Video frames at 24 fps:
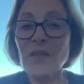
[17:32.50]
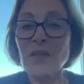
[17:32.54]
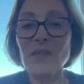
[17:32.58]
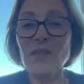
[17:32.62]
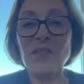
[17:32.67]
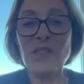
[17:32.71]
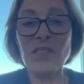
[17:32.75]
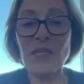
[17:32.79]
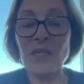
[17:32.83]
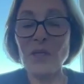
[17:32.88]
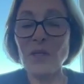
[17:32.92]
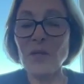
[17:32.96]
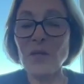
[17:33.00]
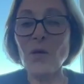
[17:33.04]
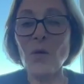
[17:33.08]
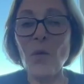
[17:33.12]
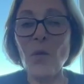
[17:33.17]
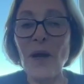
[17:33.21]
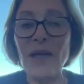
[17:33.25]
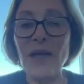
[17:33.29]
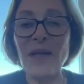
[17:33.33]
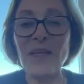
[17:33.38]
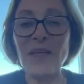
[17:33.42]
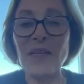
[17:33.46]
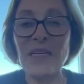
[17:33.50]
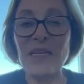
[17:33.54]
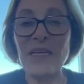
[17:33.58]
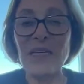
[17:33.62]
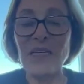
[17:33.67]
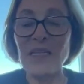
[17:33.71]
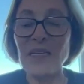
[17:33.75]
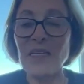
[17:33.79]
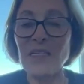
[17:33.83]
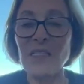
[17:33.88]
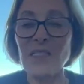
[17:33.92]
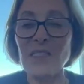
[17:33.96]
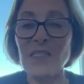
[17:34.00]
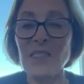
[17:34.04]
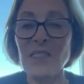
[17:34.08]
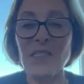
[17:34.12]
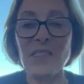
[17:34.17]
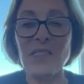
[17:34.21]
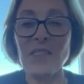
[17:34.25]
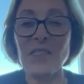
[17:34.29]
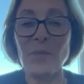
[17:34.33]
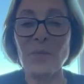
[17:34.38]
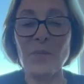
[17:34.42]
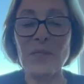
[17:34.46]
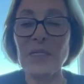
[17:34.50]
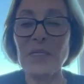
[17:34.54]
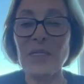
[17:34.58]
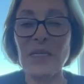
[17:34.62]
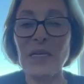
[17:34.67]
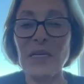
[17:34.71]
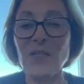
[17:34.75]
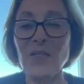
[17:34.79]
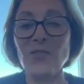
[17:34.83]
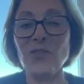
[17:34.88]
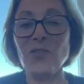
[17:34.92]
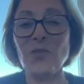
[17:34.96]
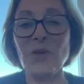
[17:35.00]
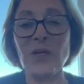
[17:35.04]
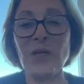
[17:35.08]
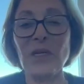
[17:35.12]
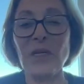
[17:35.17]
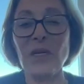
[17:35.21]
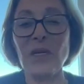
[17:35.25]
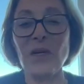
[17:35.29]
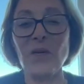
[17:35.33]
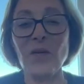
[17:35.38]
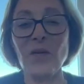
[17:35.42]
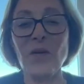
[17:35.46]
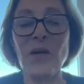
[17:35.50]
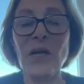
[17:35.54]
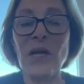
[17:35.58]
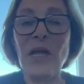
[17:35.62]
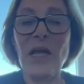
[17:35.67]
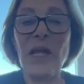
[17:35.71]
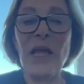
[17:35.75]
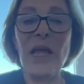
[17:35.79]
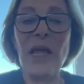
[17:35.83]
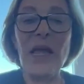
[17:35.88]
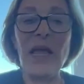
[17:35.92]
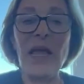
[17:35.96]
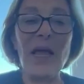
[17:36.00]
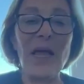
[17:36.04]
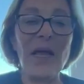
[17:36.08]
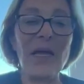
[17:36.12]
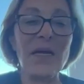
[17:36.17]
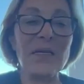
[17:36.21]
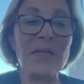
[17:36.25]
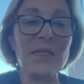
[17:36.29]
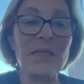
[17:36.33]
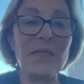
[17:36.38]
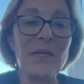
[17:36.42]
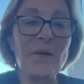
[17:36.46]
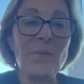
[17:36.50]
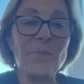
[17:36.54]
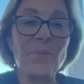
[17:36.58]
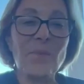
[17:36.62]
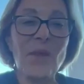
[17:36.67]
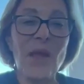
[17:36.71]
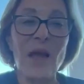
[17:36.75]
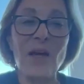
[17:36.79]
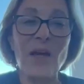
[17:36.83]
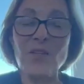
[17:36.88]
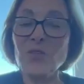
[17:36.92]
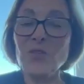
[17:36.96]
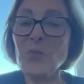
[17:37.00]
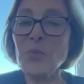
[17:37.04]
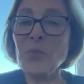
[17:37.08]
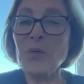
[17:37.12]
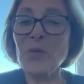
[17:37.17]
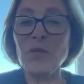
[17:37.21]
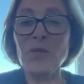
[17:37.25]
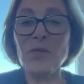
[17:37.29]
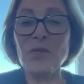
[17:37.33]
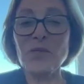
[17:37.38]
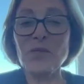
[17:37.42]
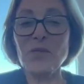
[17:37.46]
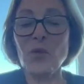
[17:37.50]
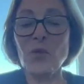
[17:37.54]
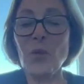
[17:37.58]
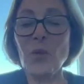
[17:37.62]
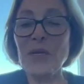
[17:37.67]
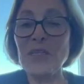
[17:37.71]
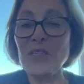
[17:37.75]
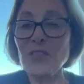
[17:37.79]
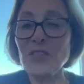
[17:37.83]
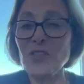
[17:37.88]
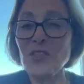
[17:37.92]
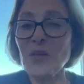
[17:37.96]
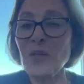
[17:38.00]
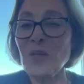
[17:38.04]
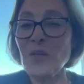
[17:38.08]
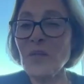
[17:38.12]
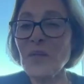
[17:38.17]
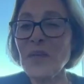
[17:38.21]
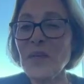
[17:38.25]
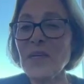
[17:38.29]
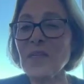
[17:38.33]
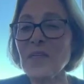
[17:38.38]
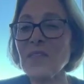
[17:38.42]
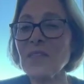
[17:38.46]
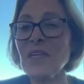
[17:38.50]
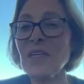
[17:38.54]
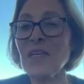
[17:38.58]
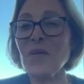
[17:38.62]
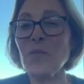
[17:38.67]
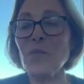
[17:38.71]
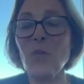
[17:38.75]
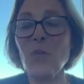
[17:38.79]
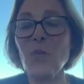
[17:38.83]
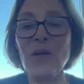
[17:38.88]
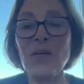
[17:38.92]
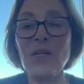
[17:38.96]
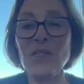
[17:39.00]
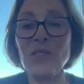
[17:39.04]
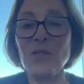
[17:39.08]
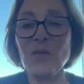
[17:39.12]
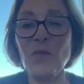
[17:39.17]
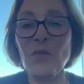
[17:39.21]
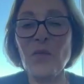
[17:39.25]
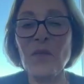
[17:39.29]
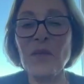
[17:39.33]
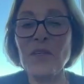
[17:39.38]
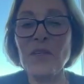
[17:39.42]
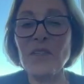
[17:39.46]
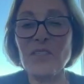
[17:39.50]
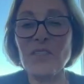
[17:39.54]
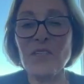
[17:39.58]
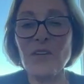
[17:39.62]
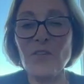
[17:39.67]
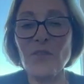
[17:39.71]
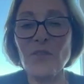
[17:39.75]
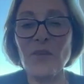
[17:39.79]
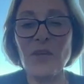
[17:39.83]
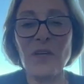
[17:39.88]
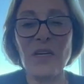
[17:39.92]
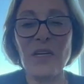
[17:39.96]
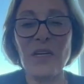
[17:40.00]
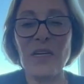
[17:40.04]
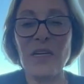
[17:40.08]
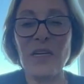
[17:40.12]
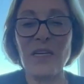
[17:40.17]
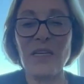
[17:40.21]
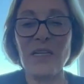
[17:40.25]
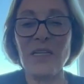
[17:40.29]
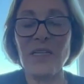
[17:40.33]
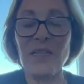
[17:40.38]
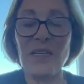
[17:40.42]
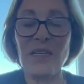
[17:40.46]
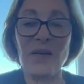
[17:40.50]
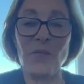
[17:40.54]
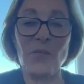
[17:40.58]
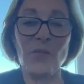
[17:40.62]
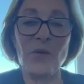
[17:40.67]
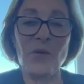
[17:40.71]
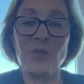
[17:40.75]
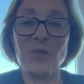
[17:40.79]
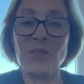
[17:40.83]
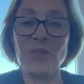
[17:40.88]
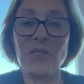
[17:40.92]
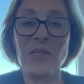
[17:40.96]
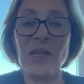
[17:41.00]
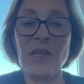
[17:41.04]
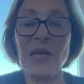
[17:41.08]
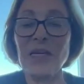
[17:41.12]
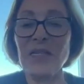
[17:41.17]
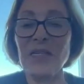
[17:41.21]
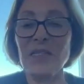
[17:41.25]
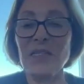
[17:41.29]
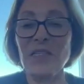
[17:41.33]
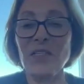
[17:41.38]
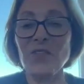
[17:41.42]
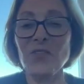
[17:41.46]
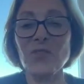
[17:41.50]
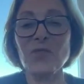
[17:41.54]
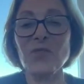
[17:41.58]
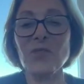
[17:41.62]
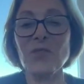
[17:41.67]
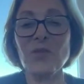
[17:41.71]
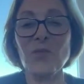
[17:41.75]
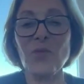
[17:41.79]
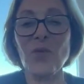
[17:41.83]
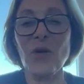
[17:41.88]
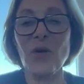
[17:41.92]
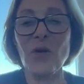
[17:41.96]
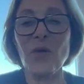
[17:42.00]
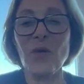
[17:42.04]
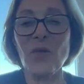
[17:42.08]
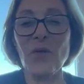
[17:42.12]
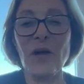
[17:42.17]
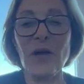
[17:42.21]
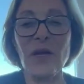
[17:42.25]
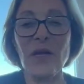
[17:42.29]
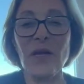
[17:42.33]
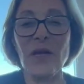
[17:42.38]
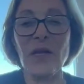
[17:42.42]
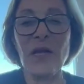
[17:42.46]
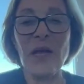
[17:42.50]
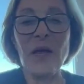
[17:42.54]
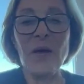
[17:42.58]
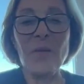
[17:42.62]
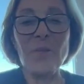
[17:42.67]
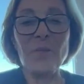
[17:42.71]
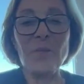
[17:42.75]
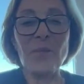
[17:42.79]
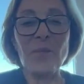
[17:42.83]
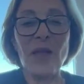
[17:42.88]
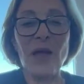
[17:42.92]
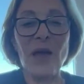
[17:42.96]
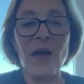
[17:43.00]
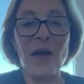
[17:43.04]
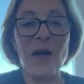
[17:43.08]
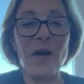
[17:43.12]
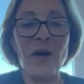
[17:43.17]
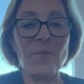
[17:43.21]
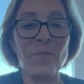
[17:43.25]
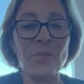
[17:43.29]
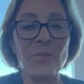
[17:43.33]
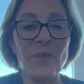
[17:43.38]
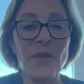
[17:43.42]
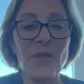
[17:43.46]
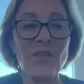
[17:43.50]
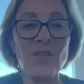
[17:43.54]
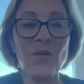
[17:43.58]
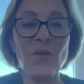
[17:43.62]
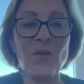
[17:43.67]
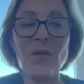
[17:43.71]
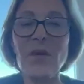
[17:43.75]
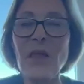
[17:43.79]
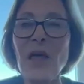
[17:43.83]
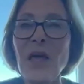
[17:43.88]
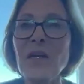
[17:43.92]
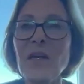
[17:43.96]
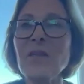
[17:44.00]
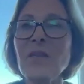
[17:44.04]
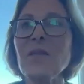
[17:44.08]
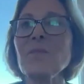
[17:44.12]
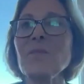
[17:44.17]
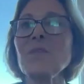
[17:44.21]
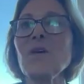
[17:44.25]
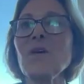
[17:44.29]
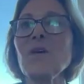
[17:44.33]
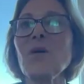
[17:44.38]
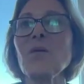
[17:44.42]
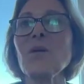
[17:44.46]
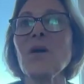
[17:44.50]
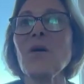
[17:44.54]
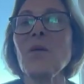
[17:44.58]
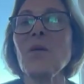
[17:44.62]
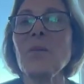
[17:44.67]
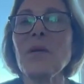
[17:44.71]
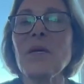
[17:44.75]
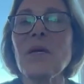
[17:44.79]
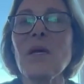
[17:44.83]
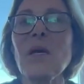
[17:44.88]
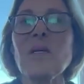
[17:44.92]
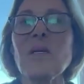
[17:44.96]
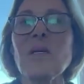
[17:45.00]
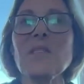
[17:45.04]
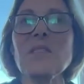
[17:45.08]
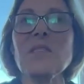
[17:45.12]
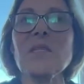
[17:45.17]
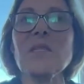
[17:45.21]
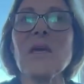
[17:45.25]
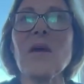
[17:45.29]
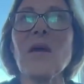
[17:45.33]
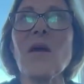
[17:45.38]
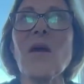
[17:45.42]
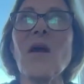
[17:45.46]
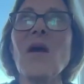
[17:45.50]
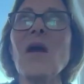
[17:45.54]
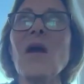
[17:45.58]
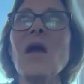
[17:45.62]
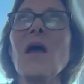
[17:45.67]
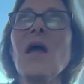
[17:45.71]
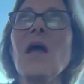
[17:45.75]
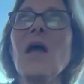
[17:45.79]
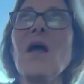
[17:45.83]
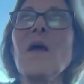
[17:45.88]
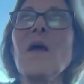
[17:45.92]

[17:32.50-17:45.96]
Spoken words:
still quietly and listen to somebody lecturing you. And entrepreneurs question things and want to do things differently, and it rubs a lot of teachers the wrong way. So a lot of them don't go because they're